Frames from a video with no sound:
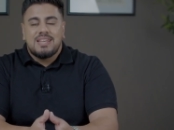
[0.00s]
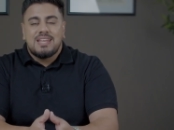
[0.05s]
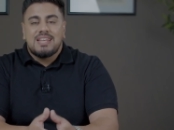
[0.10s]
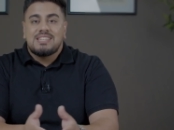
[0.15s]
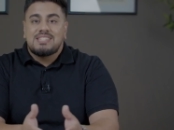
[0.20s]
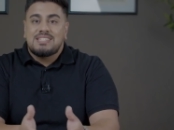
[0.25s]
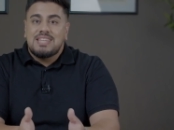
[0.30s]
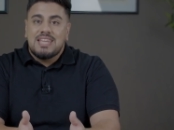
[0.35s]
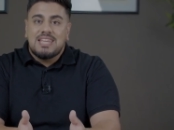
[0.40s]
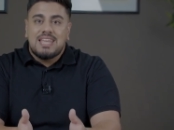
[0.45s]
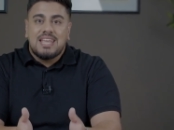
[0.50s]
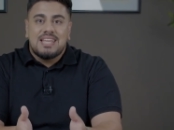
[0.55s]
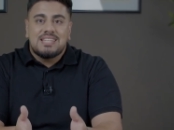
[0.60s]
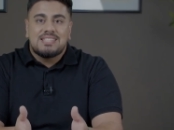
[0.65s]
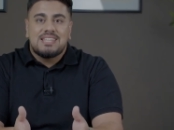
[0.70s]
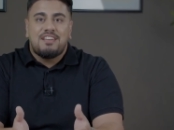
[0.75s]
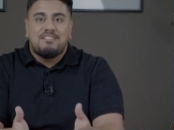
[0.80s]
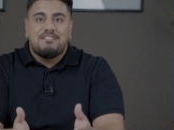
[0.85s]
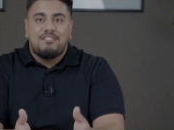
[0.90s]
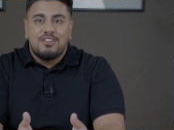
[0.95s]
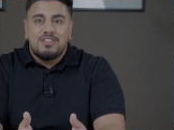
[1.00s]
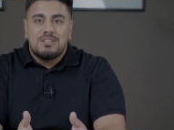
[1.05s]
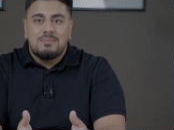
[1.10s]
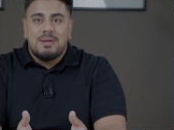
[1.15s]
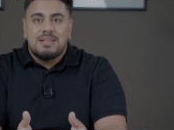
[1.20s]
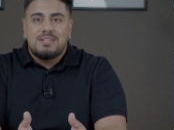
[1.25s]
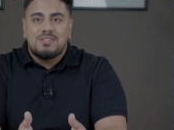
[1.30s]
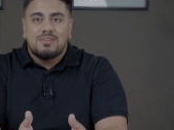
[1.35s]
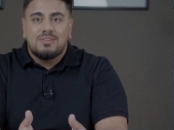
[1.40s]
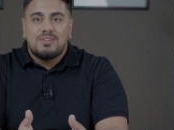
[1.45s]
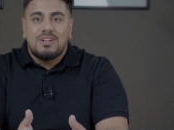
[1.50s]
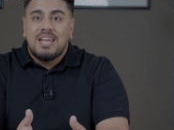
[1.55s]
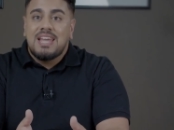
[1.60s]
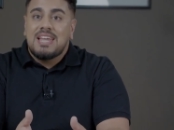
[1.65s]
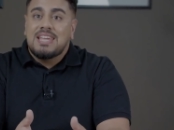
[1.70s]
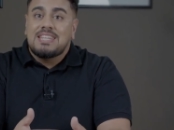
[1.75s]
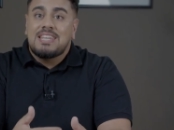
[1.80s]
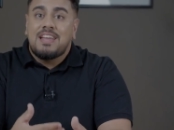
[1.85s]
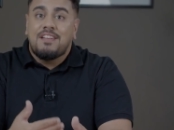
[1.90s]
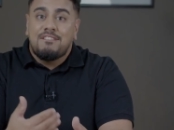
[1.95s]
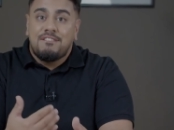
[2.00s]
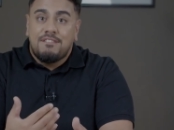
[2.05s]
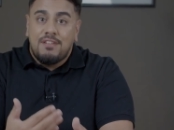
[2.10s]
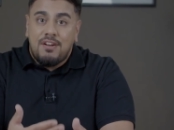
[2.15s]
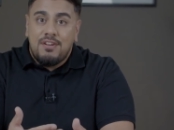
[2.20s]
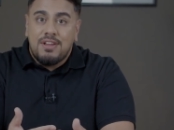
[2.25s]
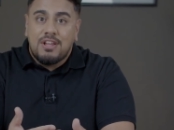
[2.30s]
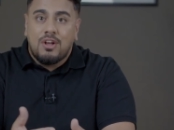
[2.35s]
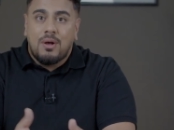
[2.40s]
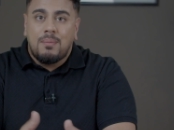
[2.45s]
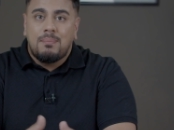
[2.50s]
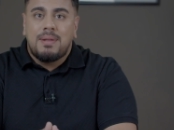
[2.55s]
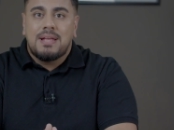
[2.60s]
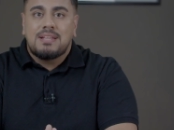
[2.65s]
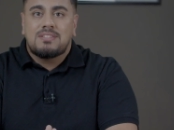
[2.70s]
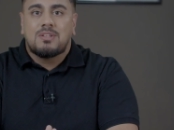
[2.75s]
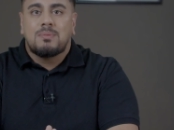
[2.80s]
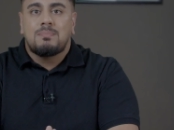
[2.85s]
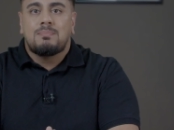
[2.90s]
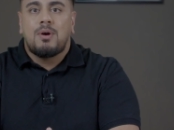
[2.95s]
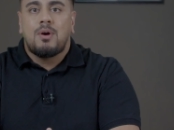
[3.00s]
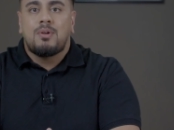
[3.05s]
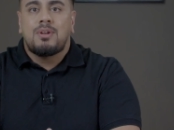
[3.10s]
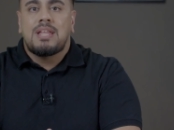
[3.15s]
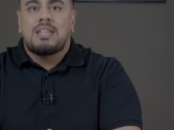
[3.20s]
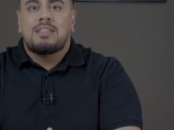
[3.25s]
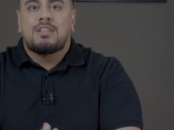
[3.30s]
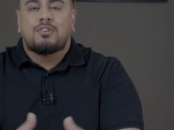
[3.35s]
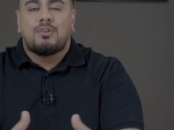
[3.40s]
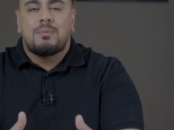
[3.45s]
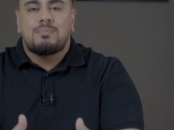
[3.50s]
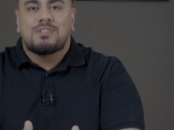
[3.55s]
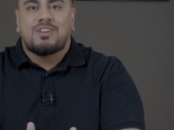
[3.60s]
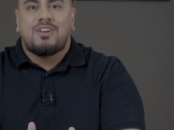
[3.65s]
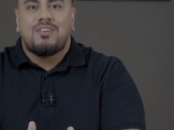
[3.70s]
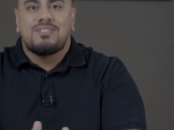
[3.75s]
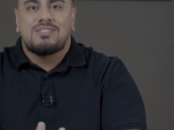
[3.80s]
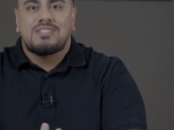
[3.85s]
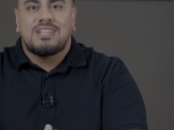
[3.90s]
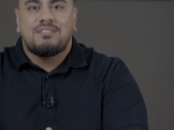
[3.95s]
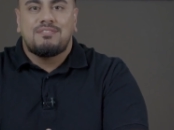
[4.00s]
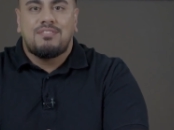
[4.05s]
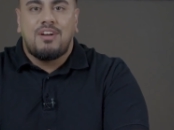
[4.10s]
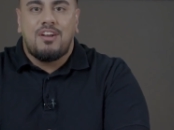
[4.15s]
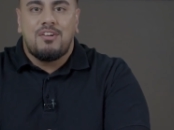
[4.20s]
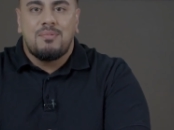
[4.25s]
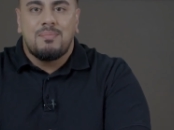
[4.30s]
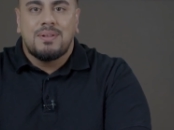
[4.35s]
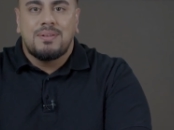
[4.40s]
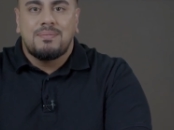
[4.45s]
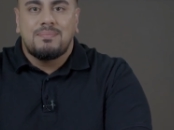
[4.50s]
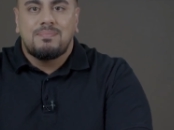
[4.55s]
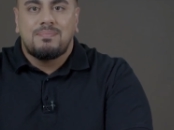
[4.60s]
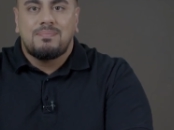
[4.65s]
Staking is a fundamental yet very complex component in the cryptocurrency environment.